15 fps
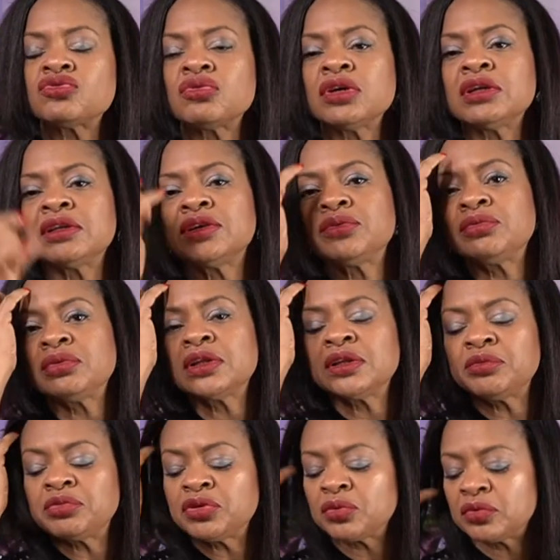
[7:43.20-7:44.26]
really,
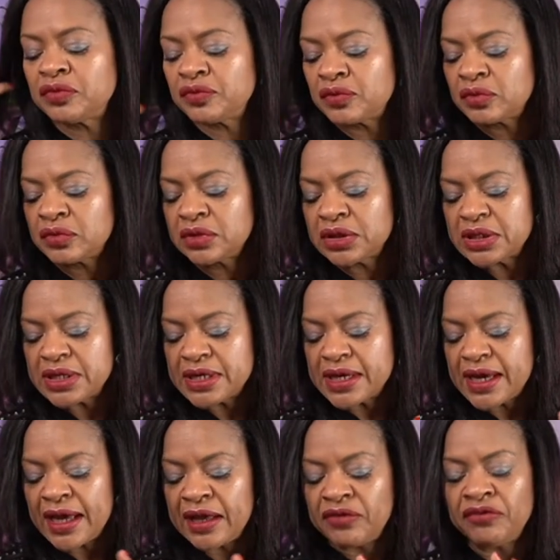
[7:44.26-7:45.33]
really beautiful
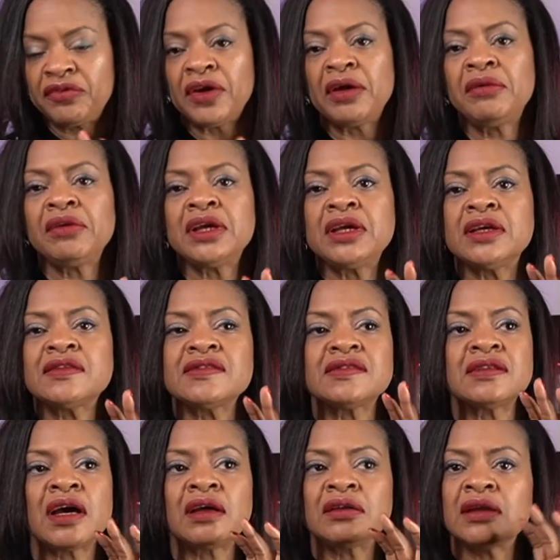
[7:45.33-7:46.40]
and very, it's
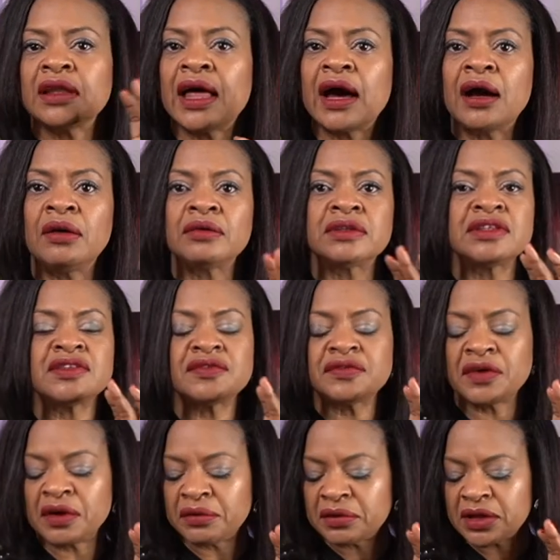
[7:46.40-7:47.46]
not loud, it's
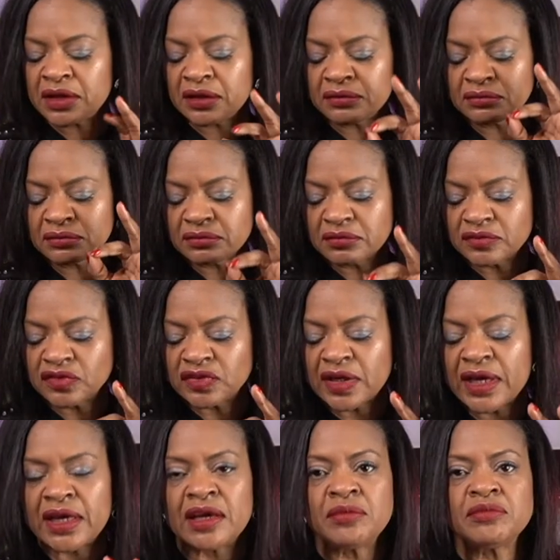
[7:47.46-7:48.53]
very
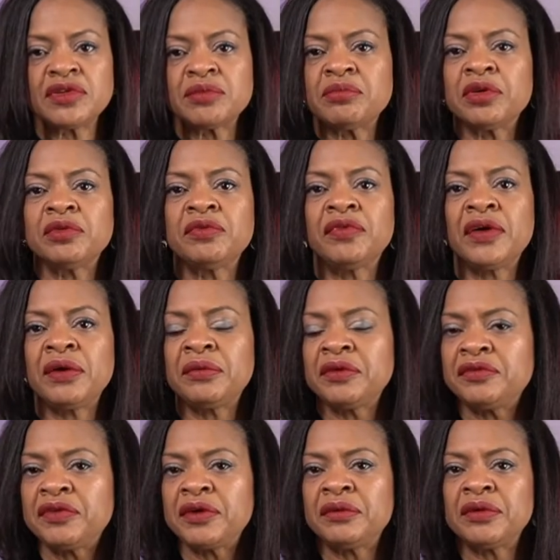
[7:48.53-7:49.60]
tamed, but very,
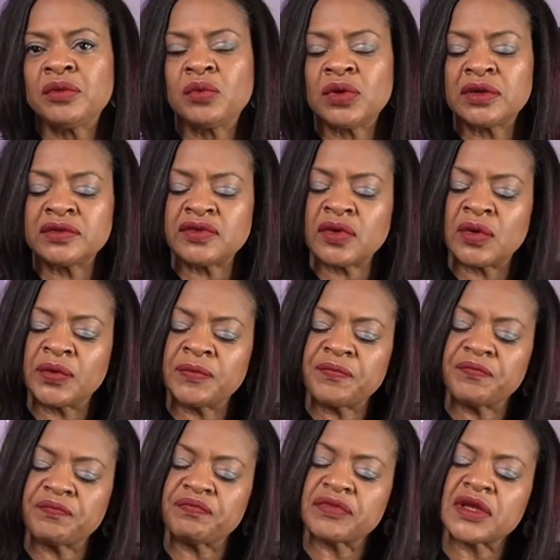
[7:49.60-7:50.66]
very well done.
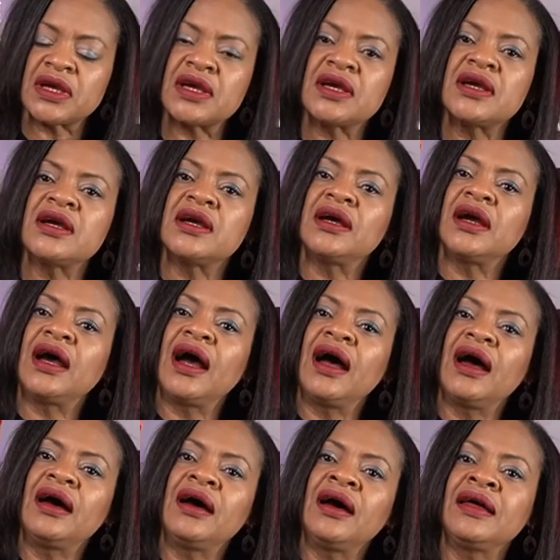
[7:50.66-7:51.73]

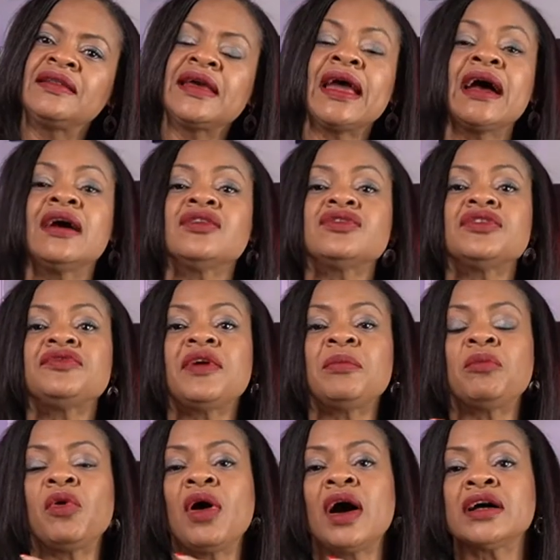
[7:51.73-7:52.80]
And the house of
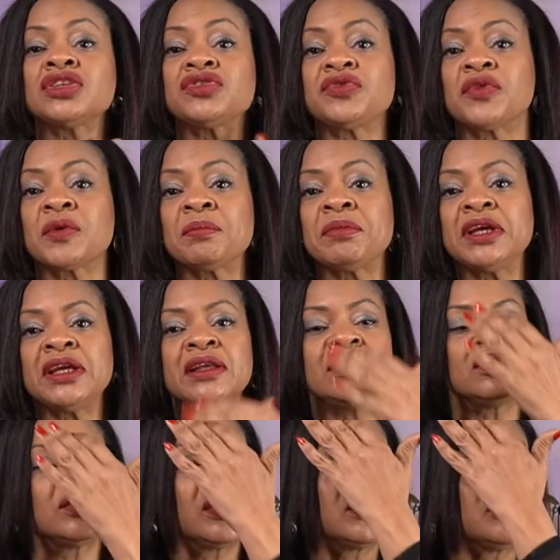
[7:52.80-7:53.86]
Amouage, for me,
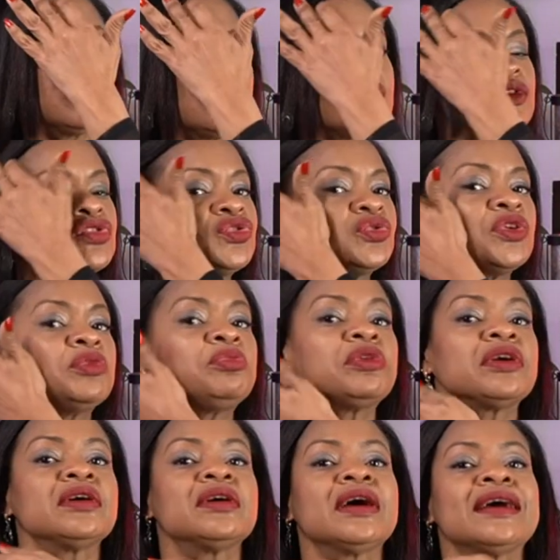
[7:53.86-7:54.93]
those Chypre
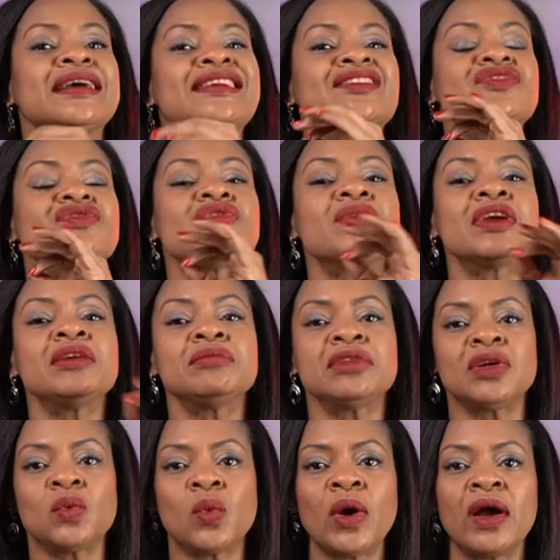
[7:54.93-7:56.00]

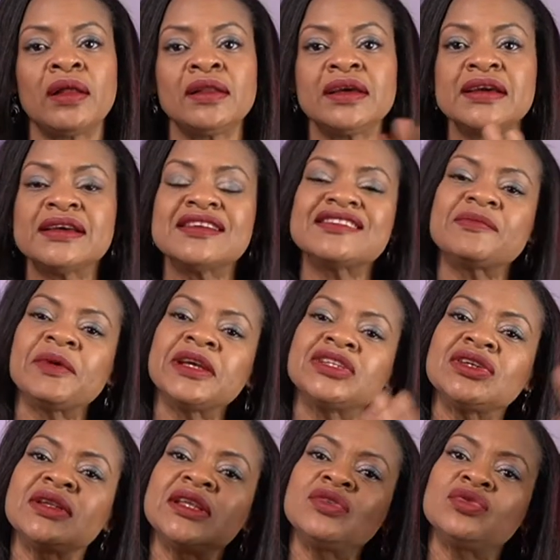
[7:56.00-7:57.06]
extremely well,
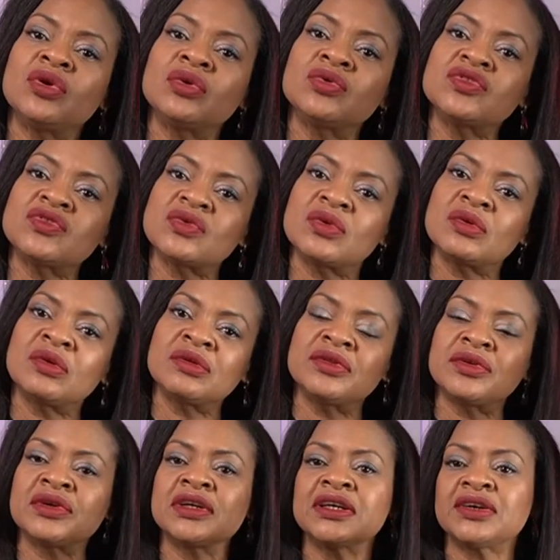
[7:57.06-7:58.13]
especially those
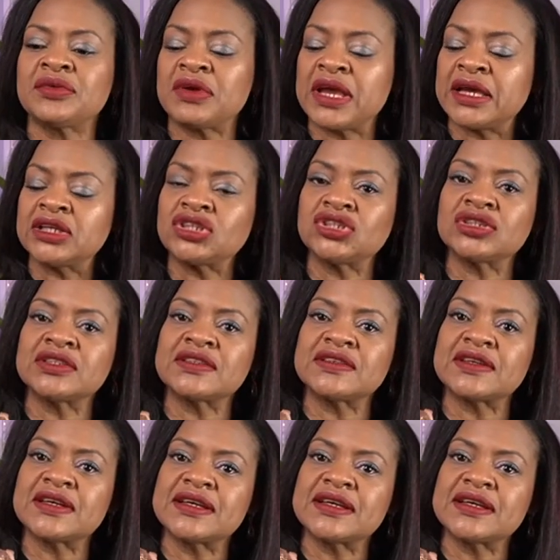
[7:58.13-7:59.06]
older creations.